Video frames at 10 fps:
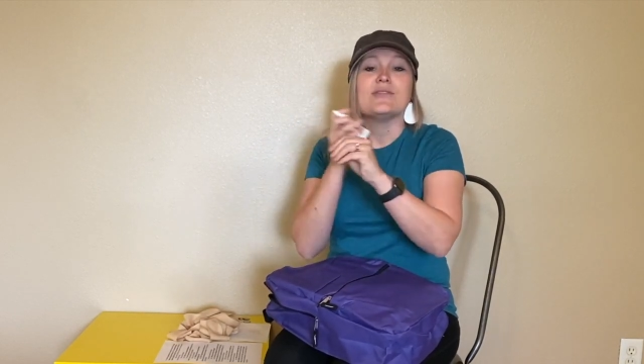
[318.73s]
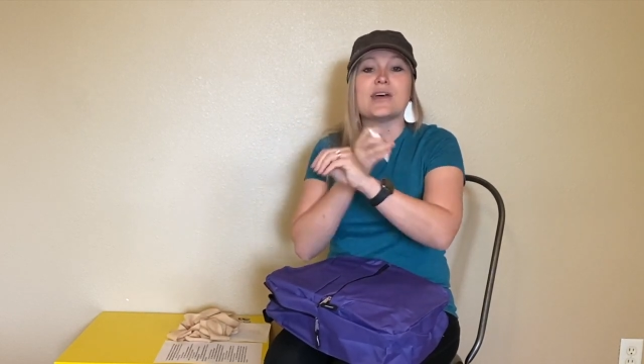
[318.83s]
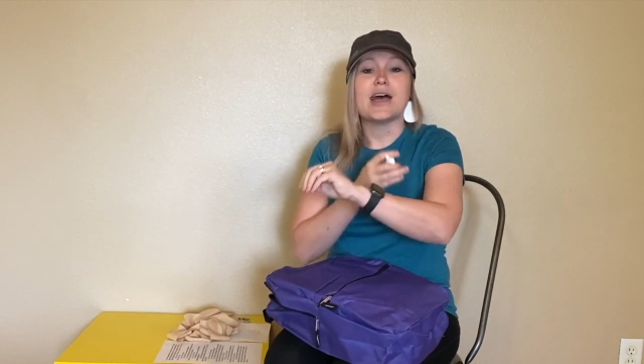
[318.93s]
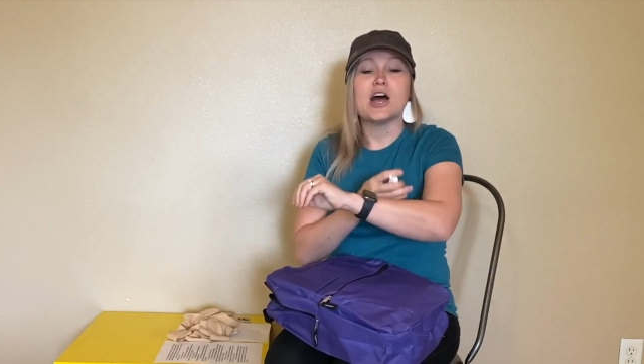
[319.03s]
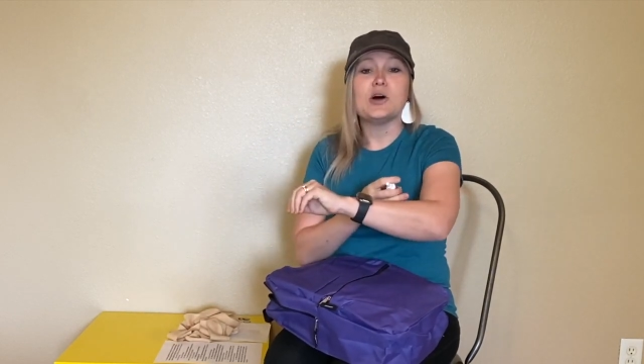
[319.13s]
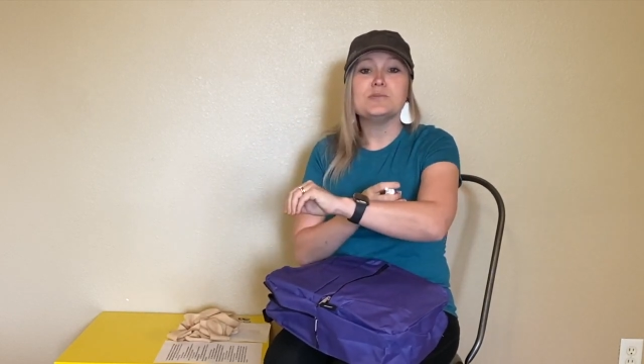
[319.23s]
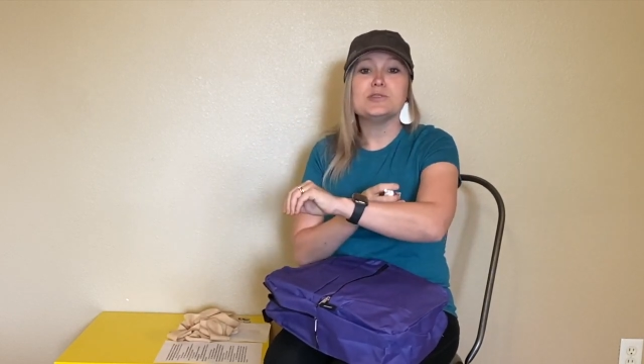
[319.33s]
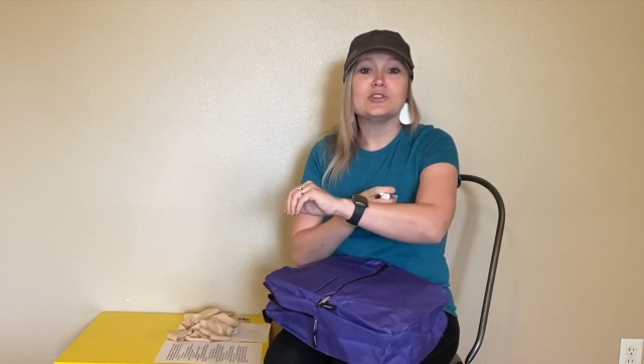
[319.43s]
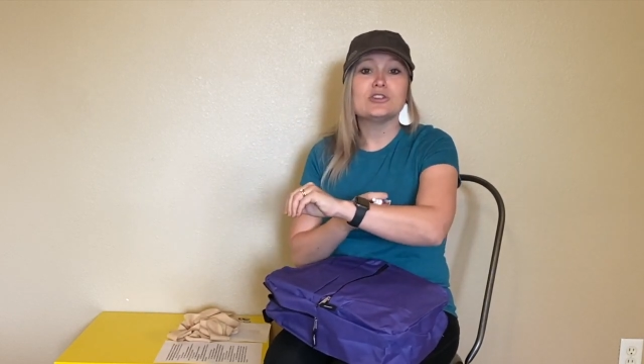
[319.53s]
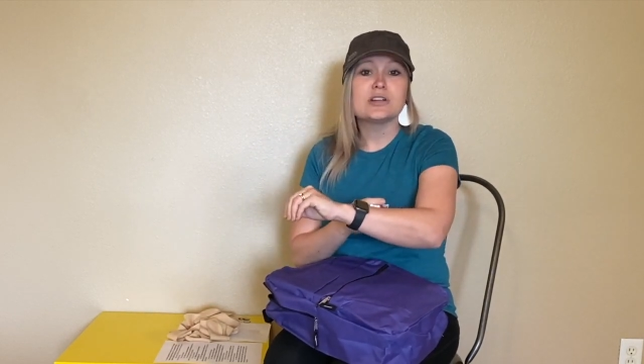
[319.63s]
that
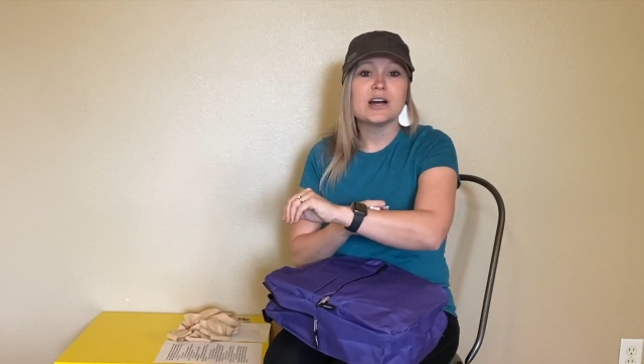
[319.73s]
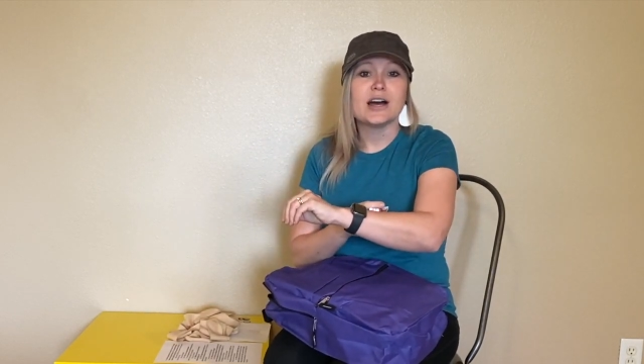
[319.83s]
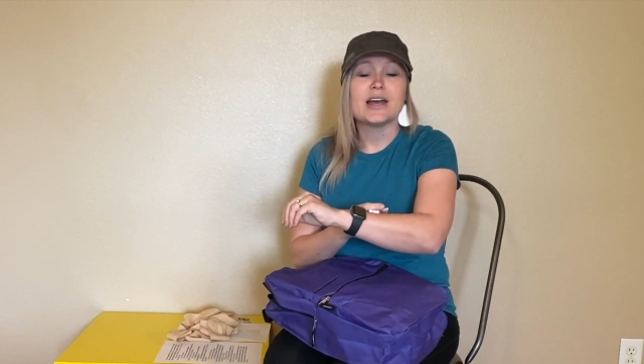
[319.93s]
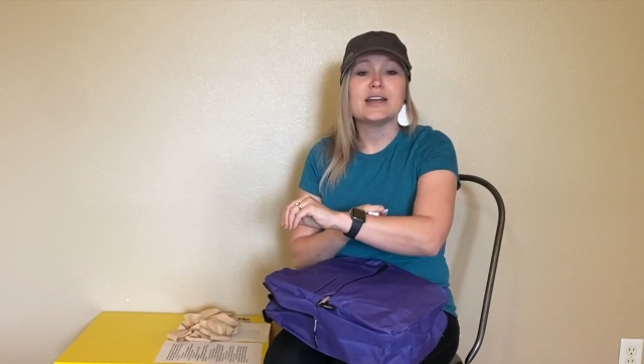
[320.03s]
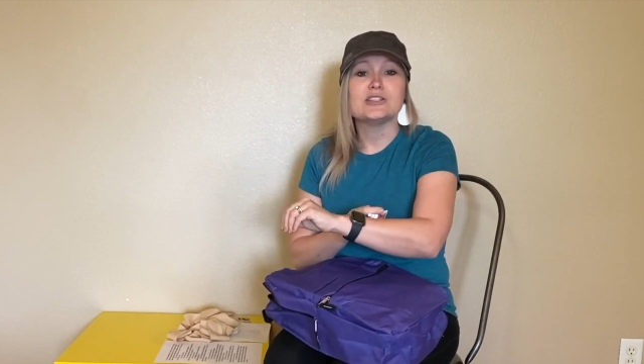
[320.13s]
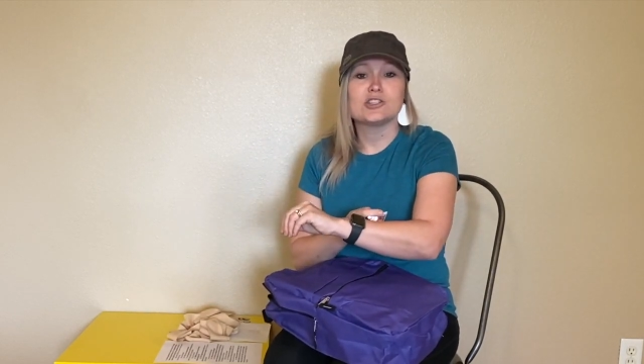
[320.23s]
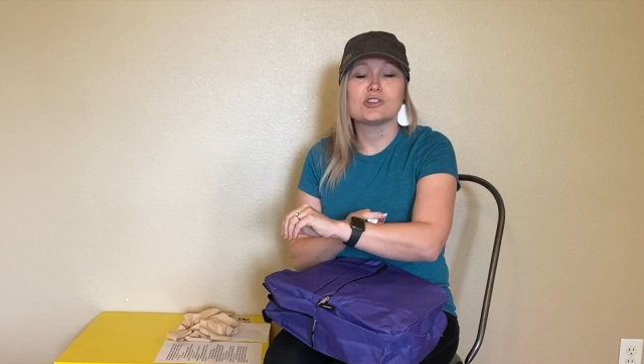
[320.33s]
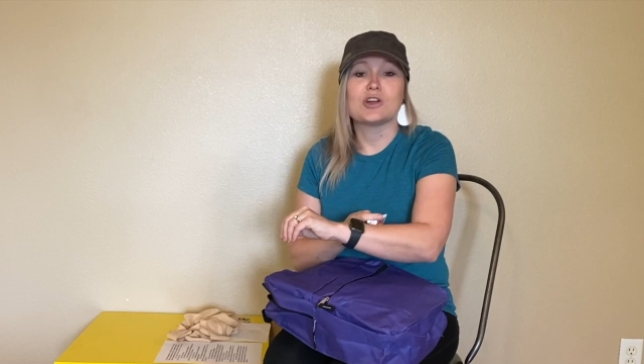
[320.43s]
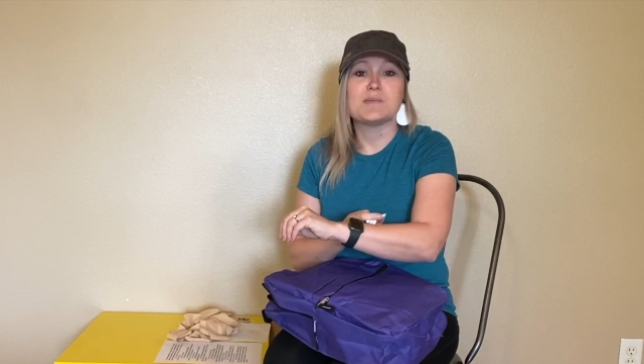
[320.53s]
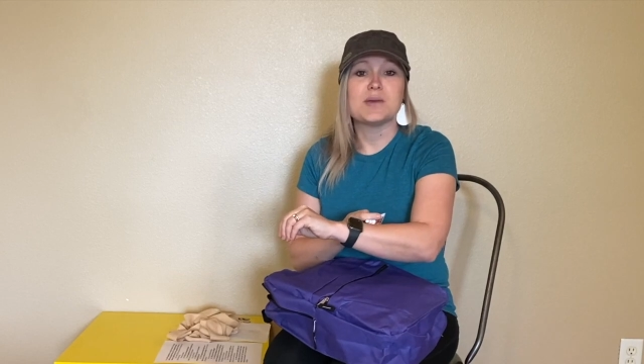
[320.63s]
helps your cut and
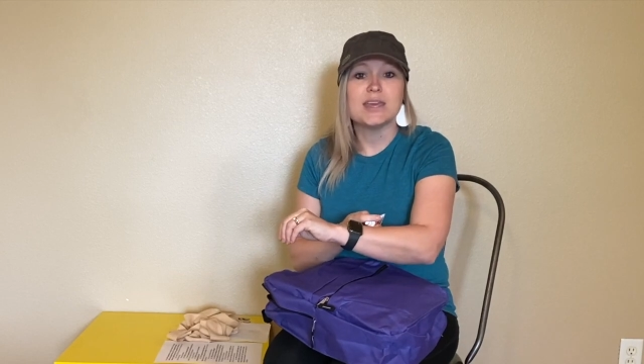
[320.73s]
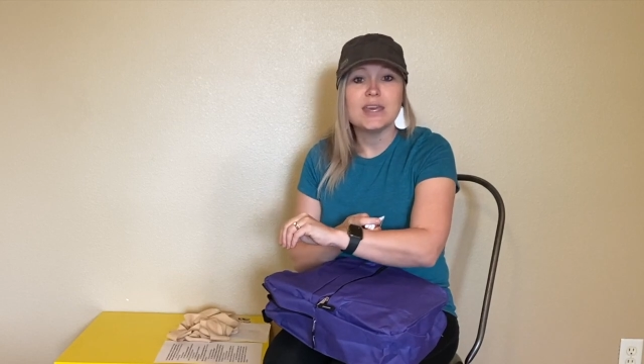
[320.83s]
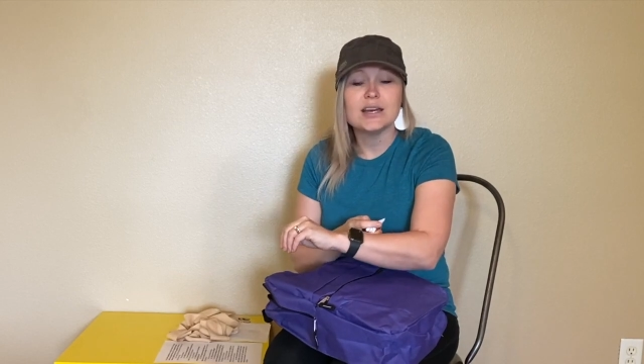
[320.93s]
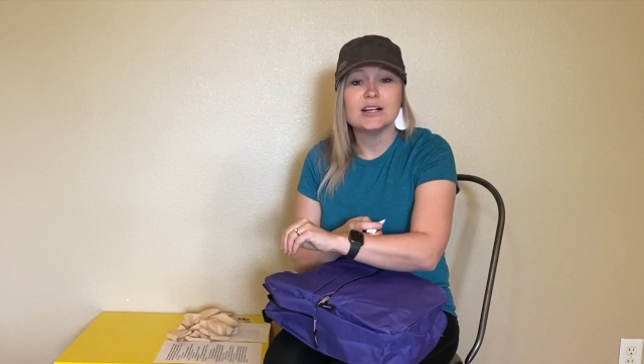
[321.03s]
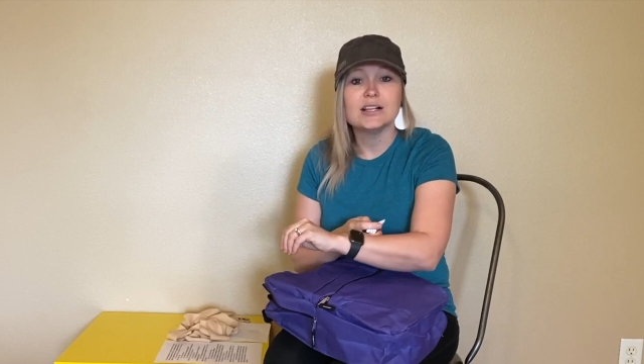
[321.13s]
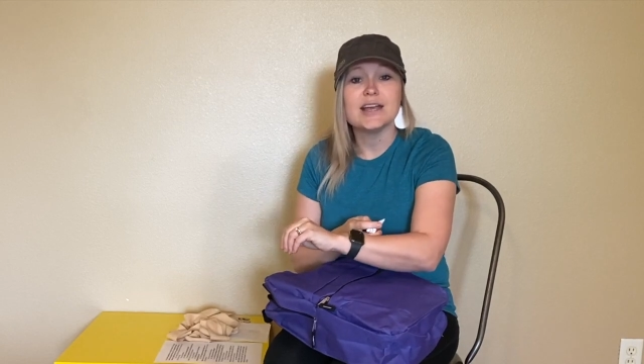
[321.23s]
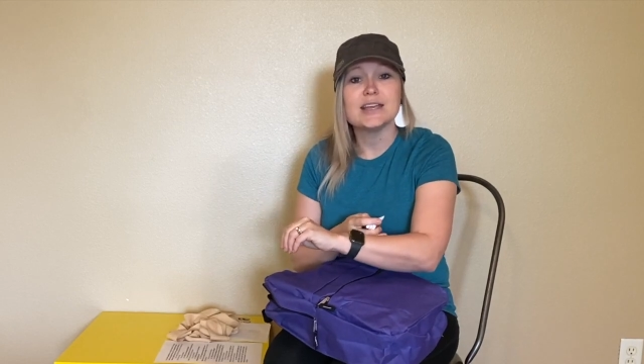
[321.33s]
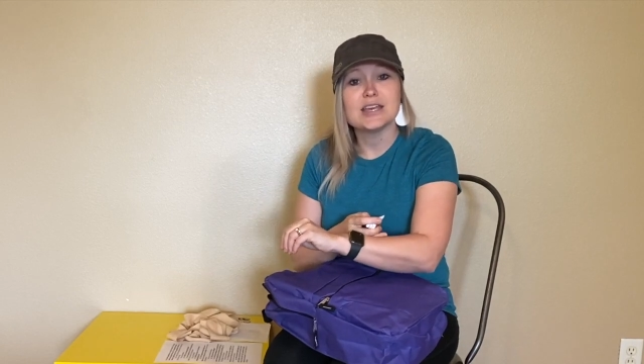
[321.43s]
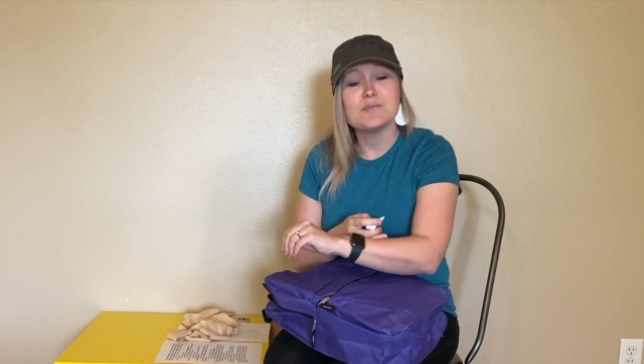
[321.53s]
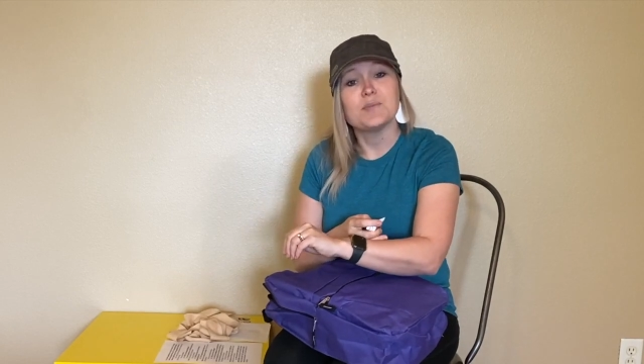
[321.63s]
scrape heal
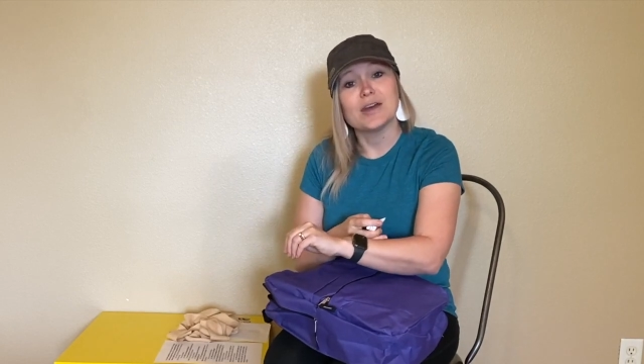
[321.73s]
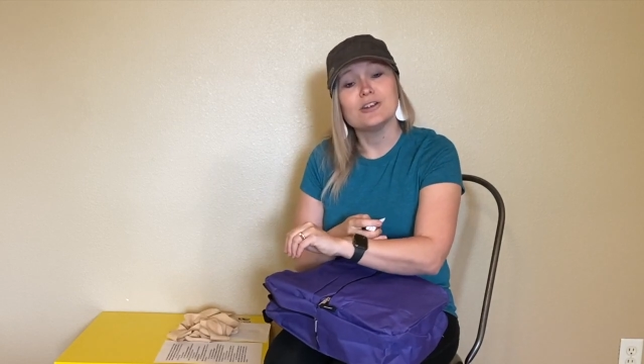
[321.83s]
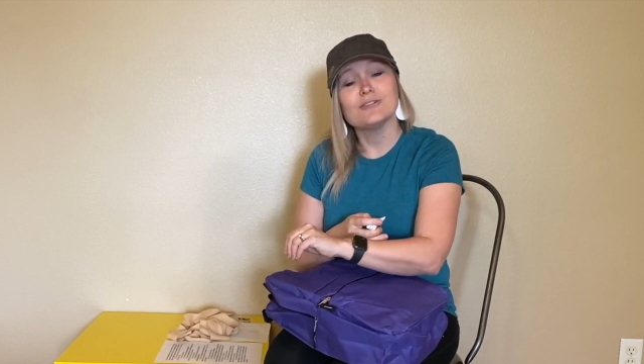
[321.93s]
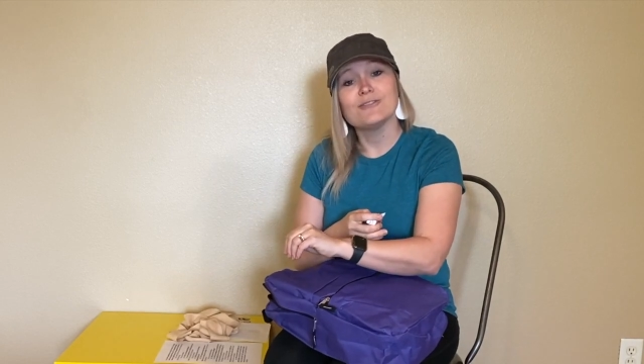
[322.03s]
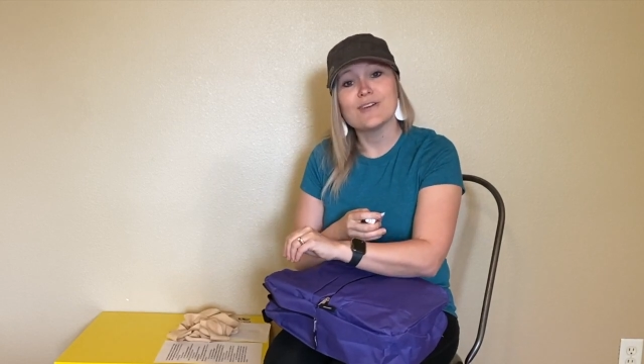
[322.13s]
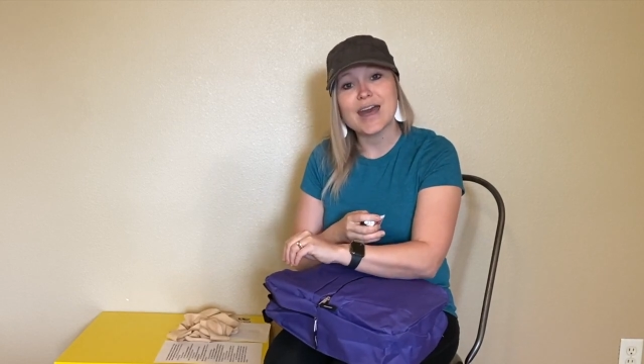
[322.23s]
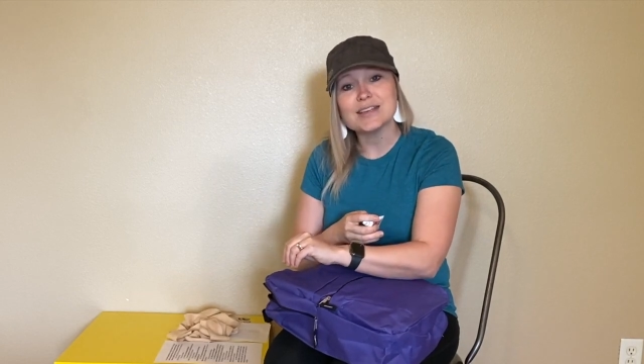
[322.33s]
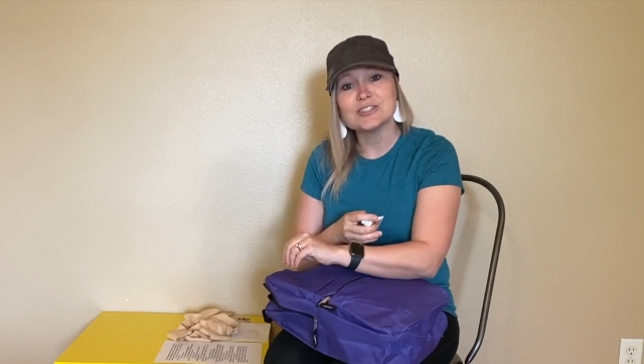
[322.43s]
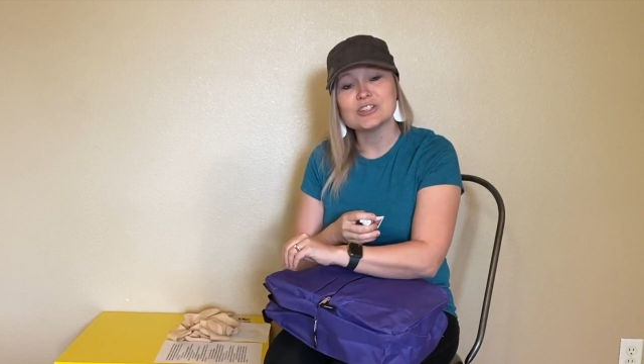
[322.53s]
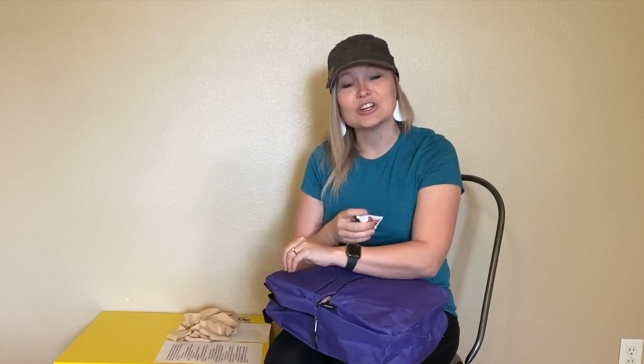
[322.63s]
and get better
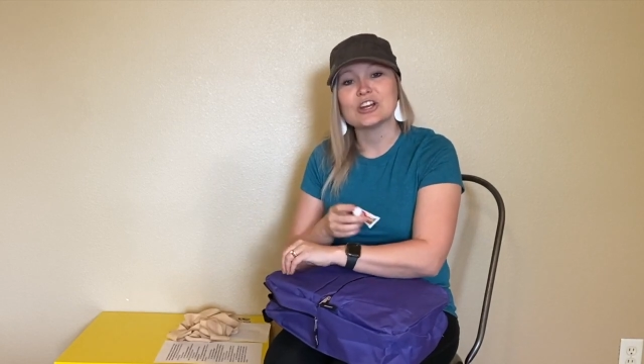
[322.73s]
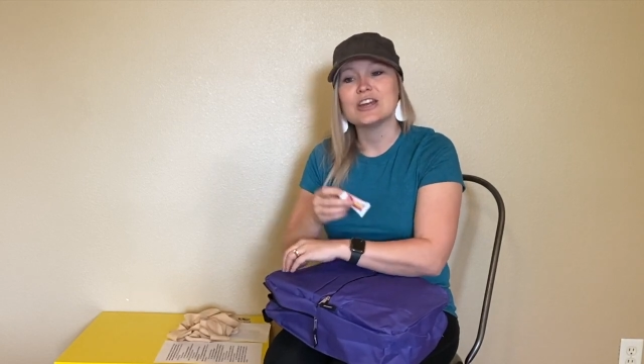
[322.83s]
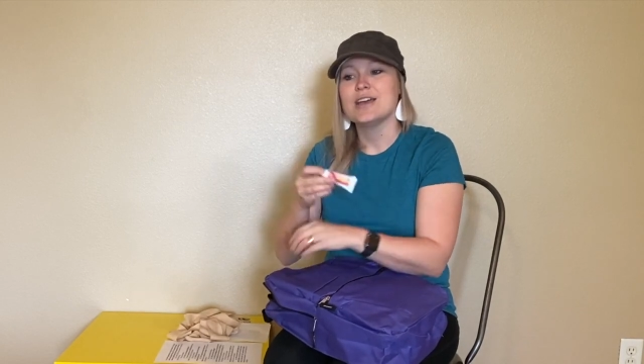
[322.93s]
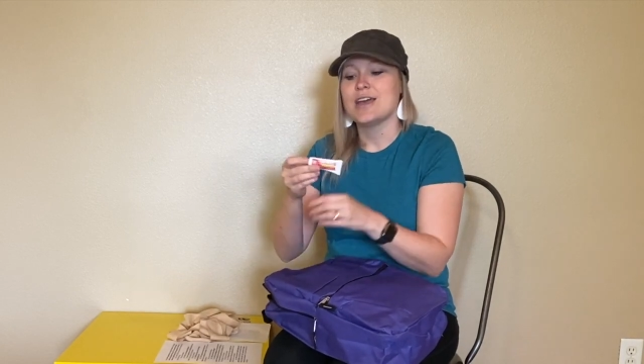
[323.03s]
faster.